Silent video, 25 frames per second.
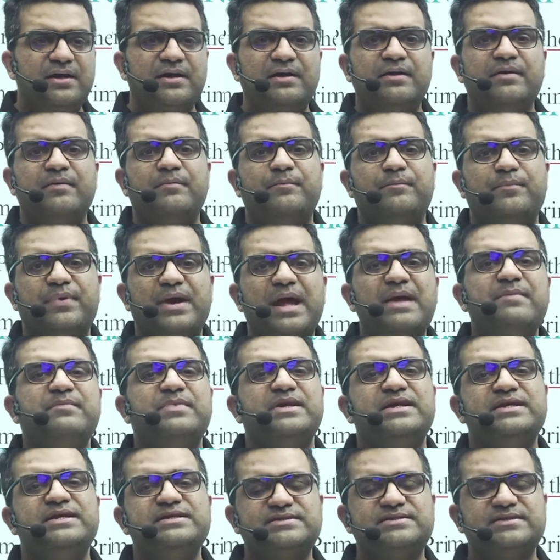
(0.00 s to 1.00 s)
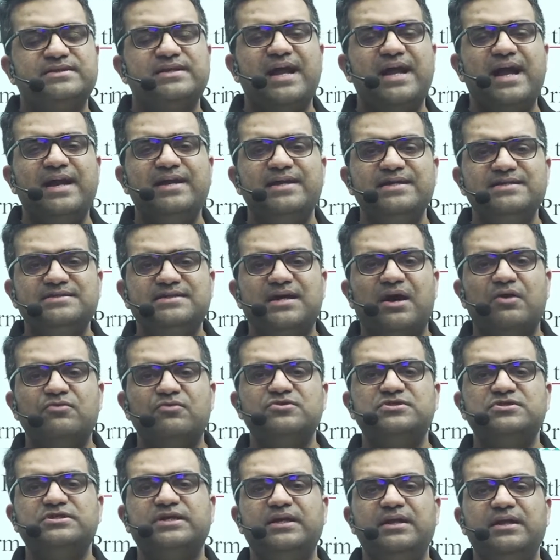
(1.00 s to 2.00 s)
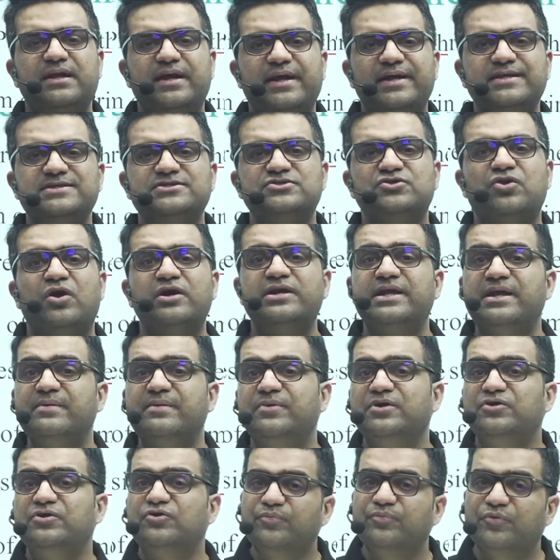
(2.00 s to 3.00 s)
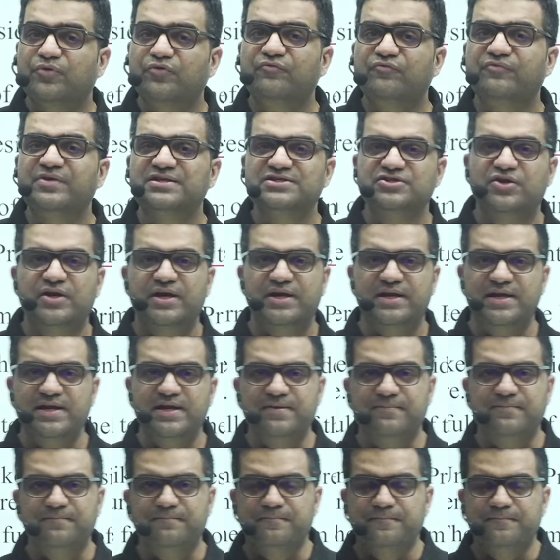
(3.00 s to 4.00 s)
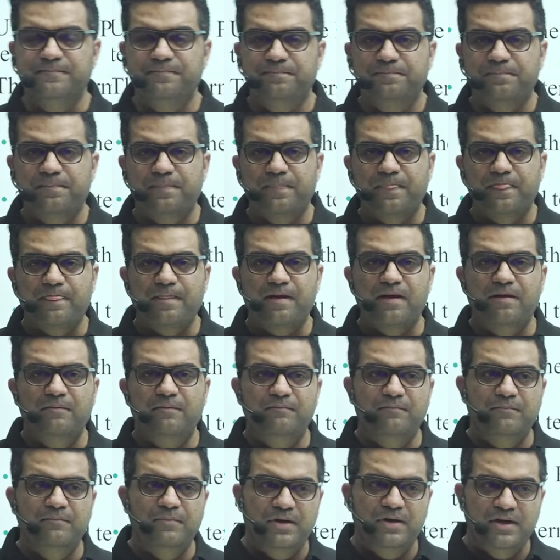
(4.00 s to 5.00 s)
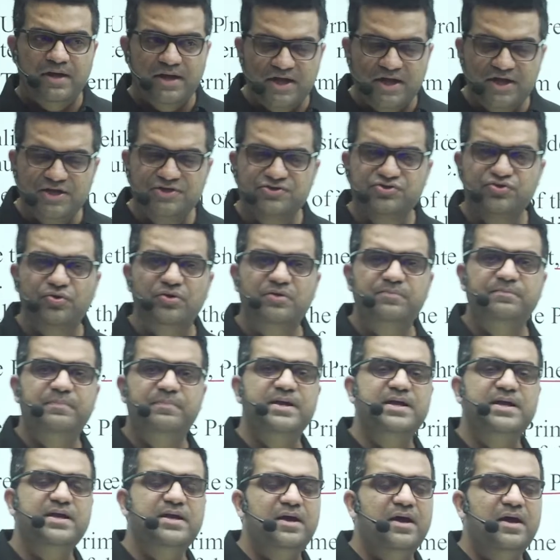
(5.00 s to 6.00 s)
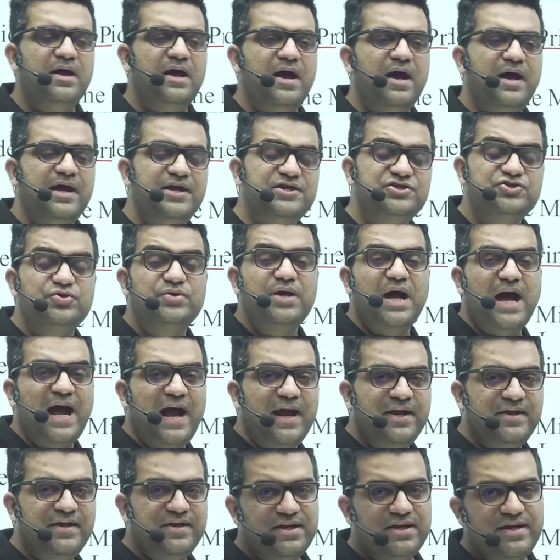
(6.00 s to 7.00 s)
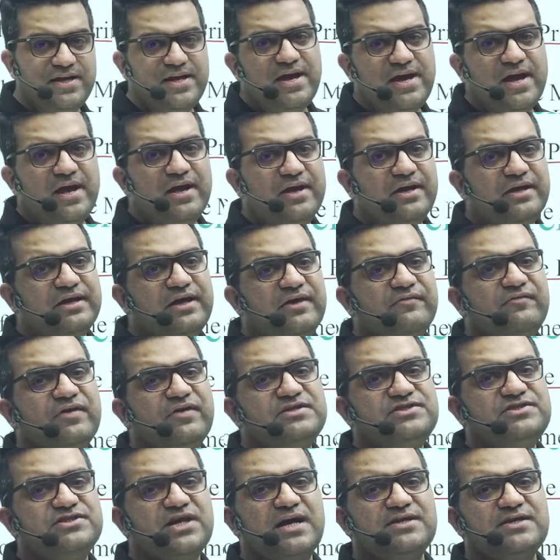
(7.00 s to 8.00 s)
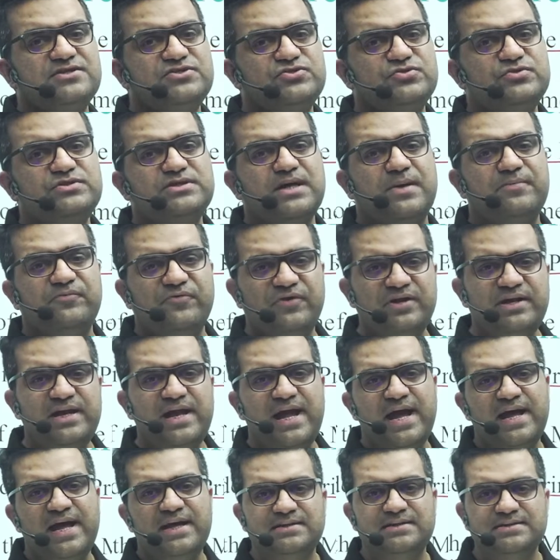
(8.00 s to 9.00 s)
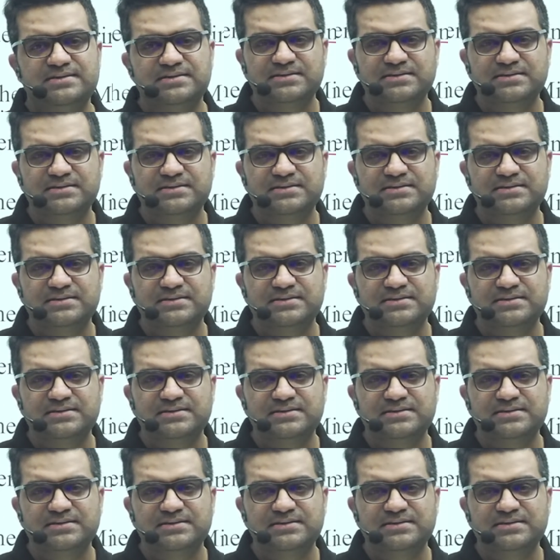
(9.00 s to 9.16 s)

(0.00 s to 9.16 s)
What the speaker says: Prime Minister and his council is not able to prove majority. He should ideally give a chance to someone else.